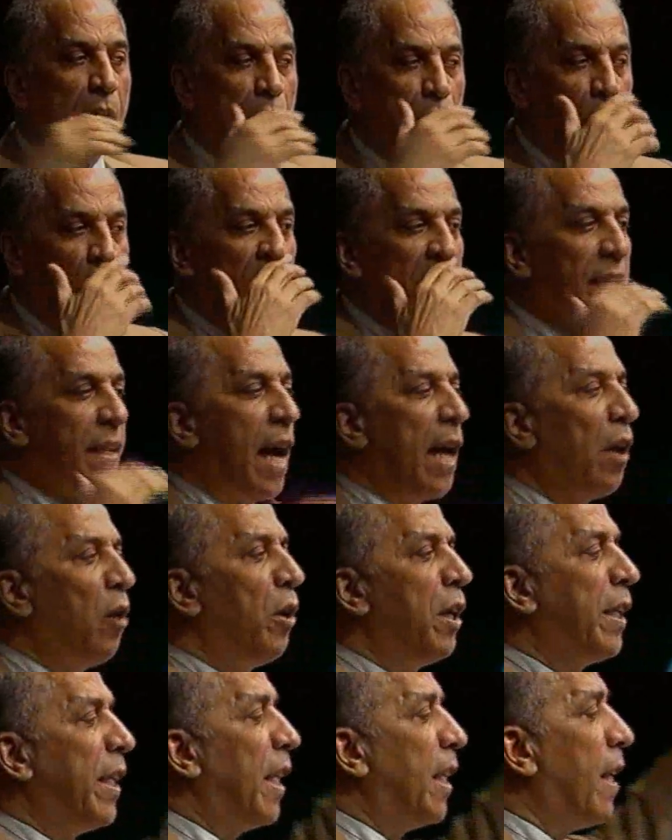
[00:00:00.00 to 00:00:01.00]
So that not
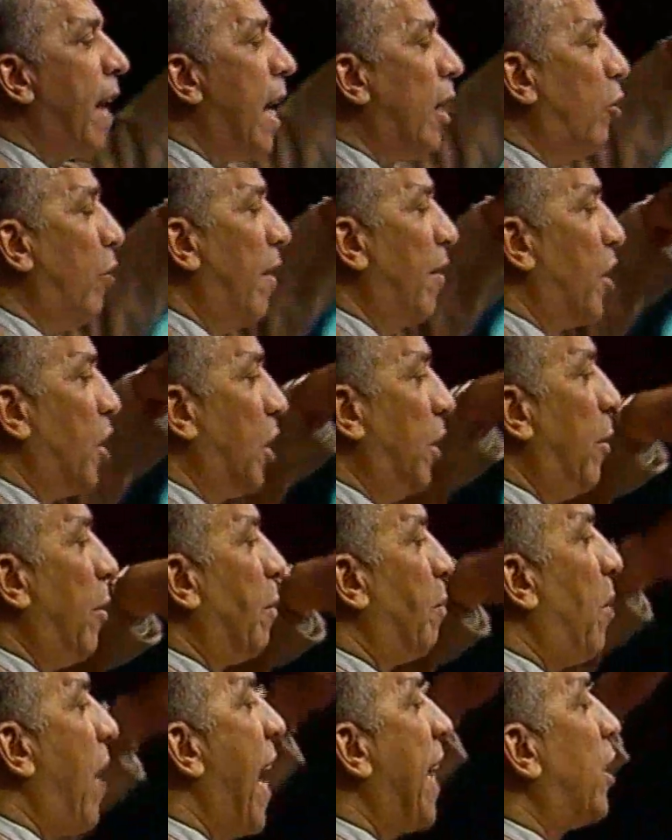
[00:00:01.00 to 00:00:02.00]
only did the doctrine
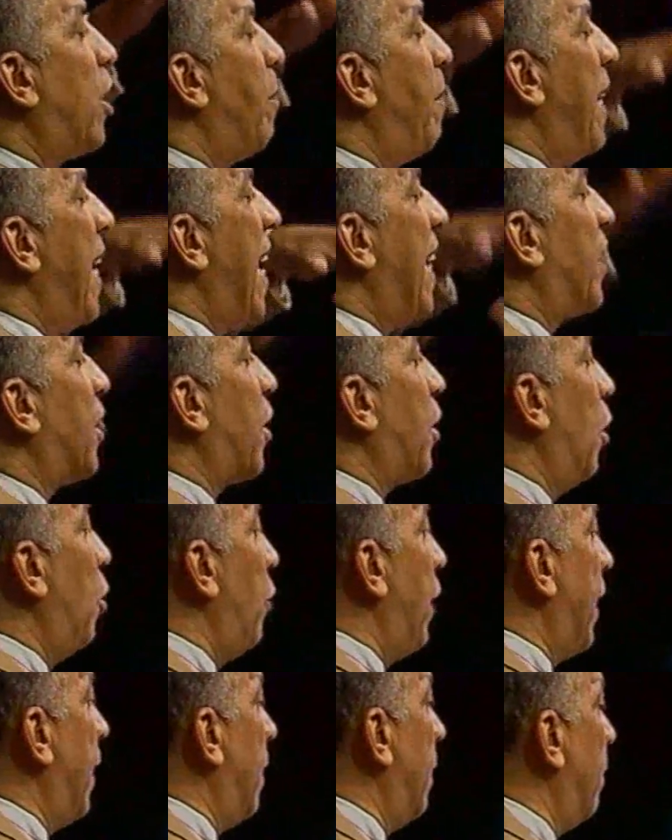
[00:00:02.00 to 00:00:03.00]
of blacks to be
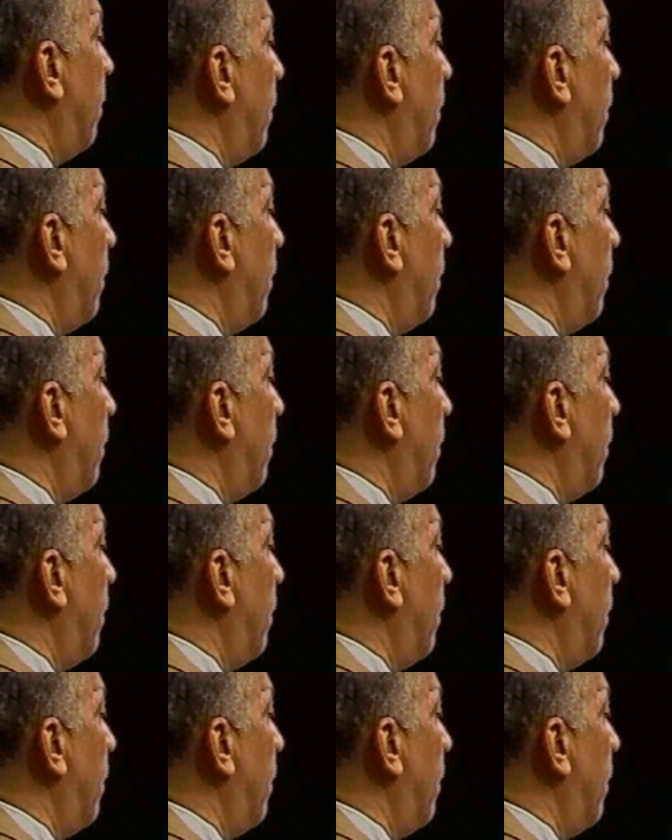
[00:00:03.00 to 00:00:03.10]
excluded,